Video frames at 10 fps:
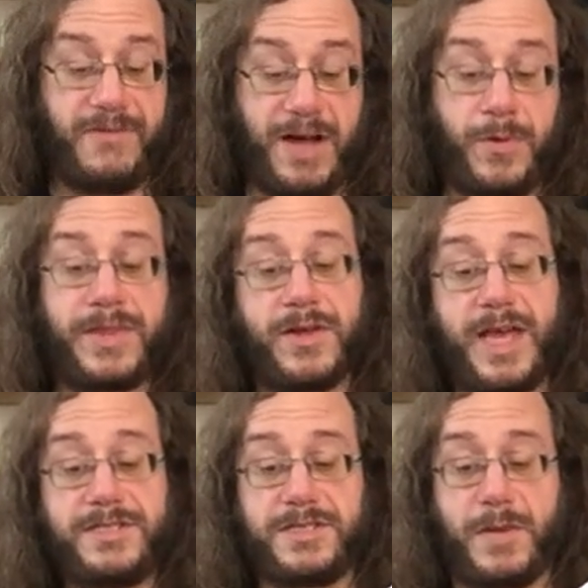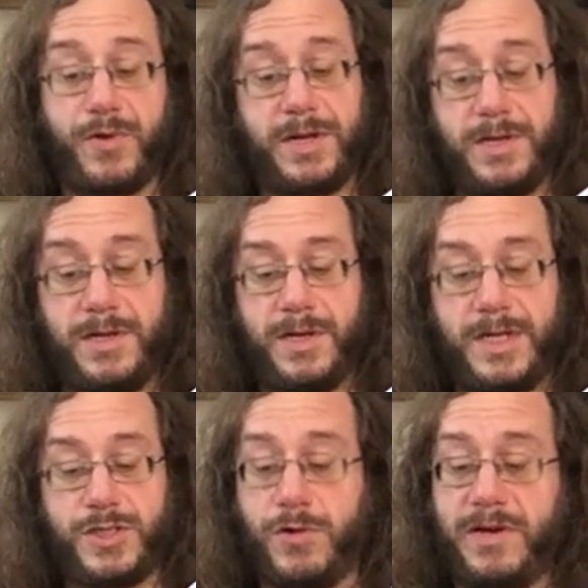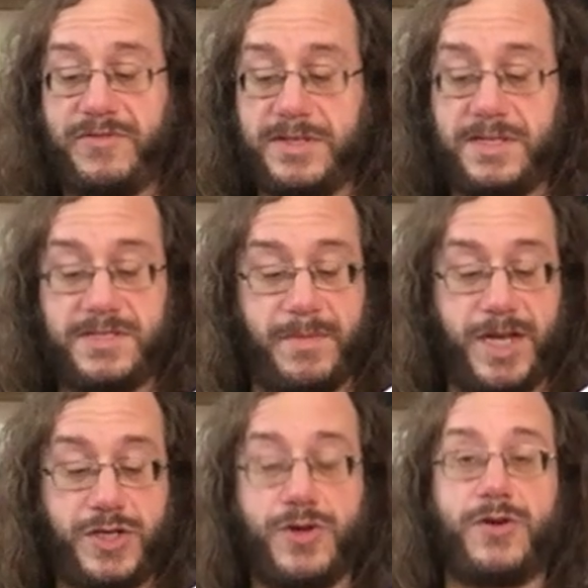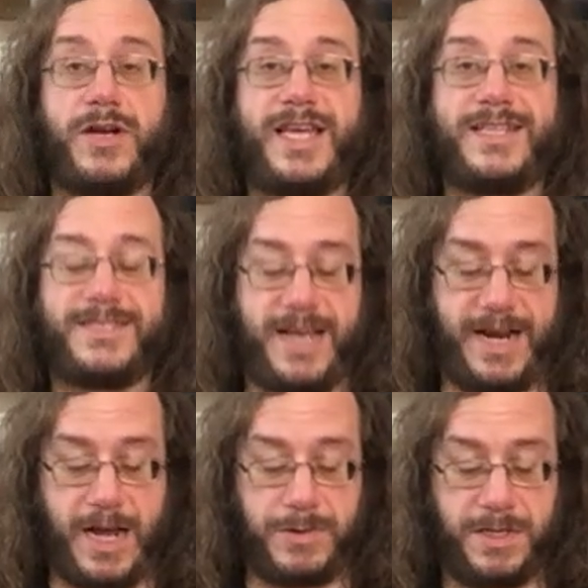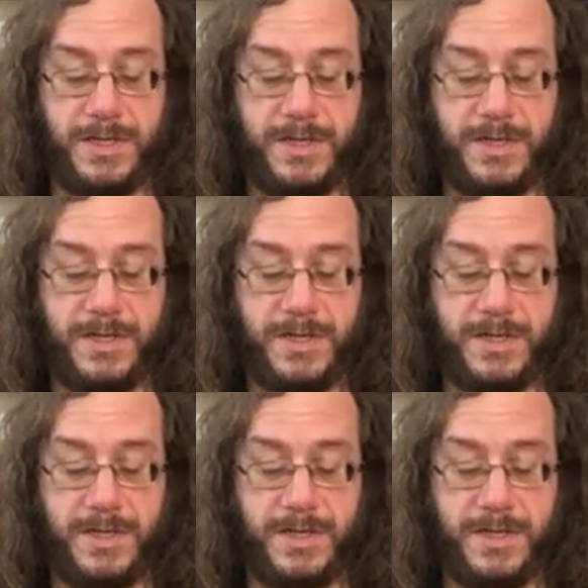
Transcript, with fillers: Following their gazes upward, Torin felt his stomach turn inside out.